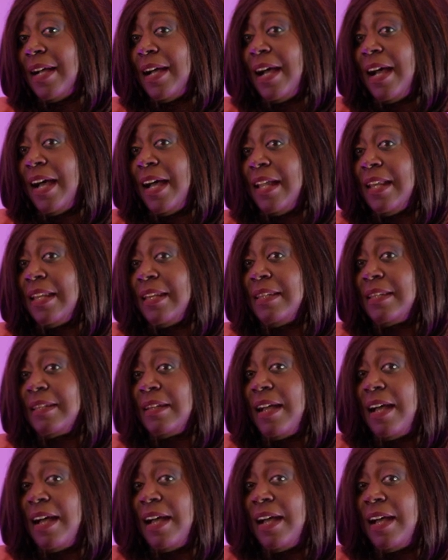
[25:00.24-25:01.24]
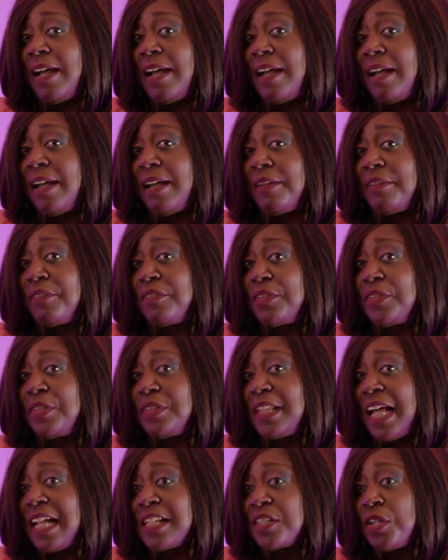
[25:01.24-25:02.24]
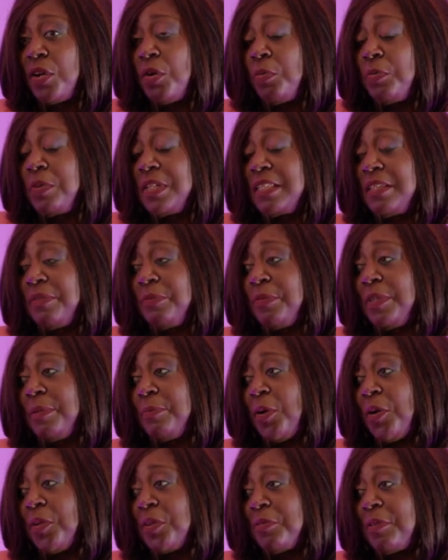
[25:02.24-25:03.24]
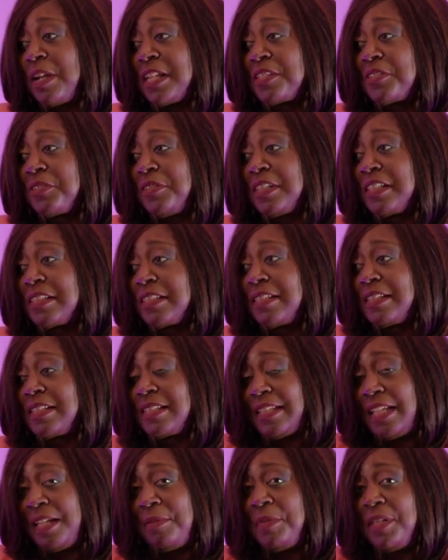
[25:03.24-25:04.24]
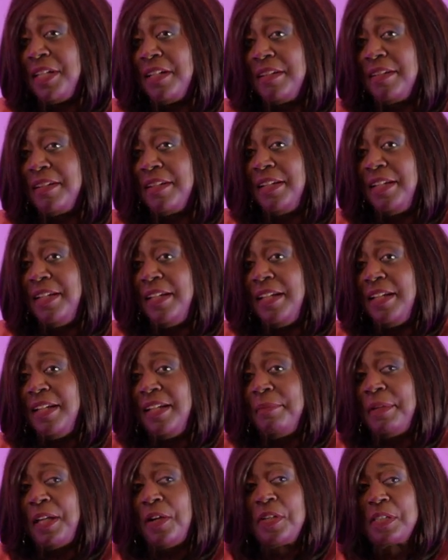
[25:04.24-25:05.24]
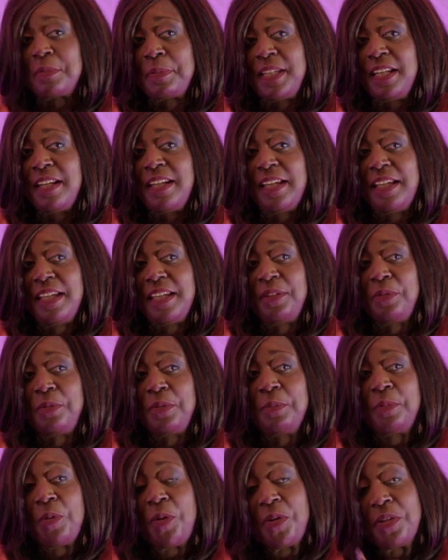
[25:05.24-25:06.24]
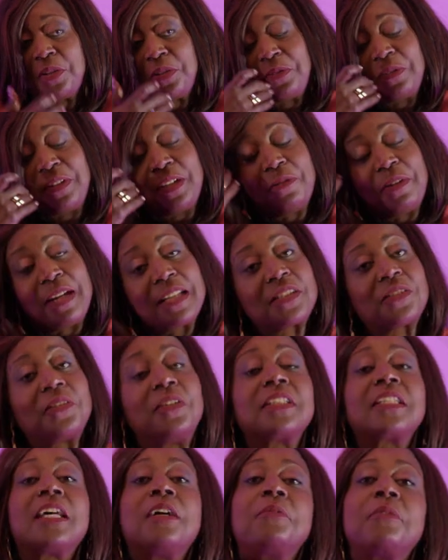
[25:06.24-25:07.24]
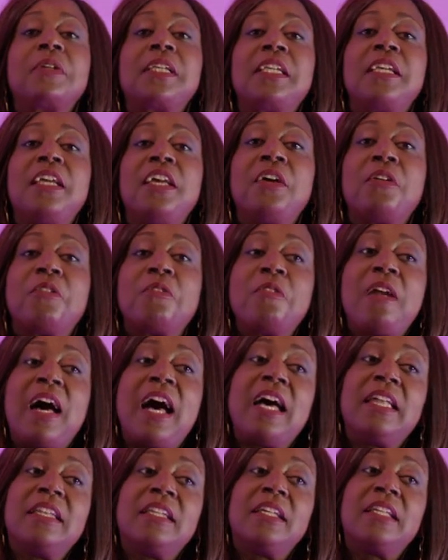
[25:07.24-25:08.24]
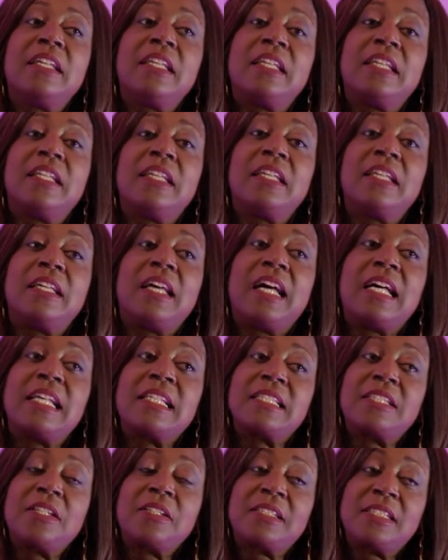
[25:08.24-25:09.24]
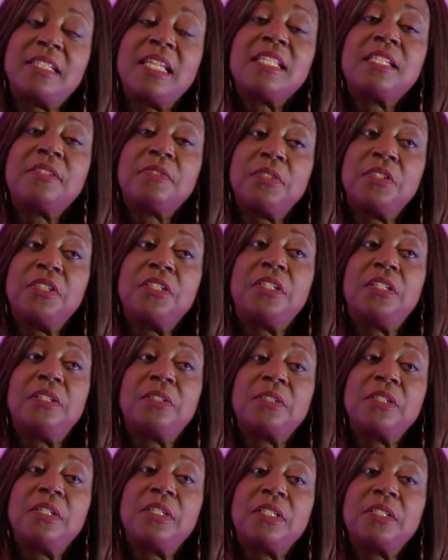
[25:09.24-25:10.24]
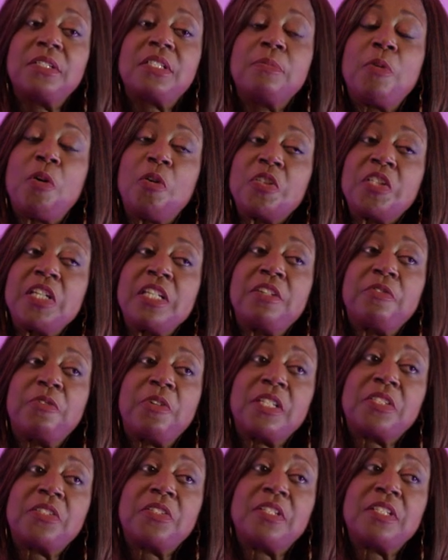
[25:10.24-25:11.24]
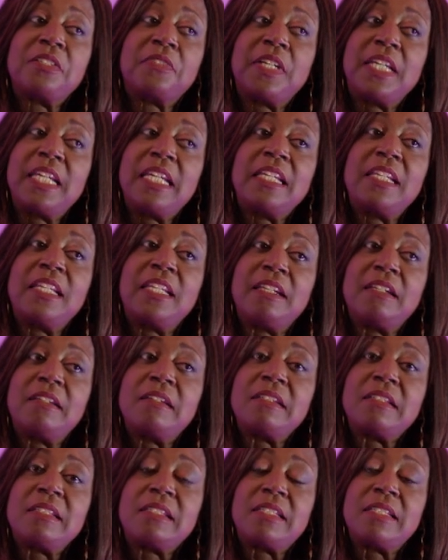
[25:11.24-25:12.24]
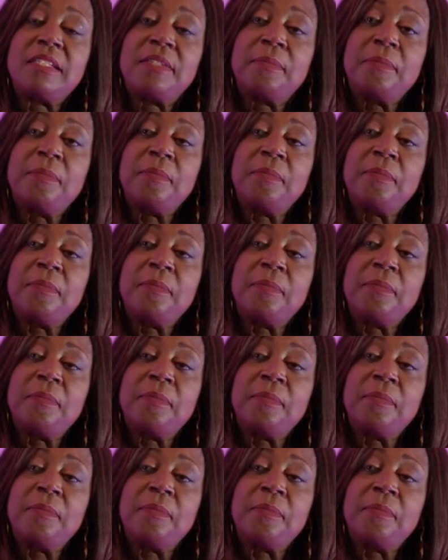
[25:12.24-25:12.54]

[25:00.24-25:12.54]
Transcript: And that's how we bought the restaurant the same year. My husband and I, we bought the restaurant and we ran a successful small chain of restaurants for 8 years.